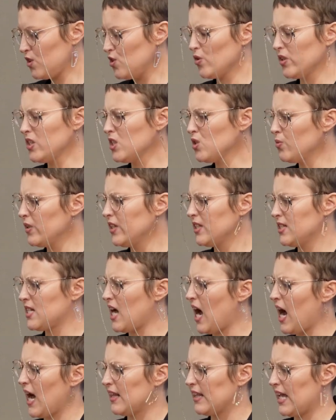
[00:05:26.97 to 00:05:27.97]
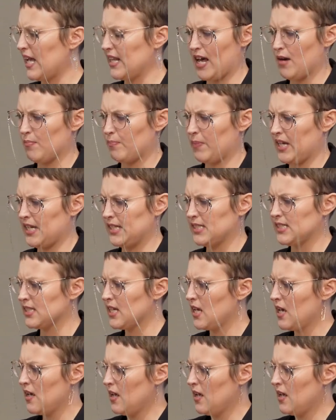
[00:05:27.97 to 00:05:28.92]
So I just wanted to highlight that piece.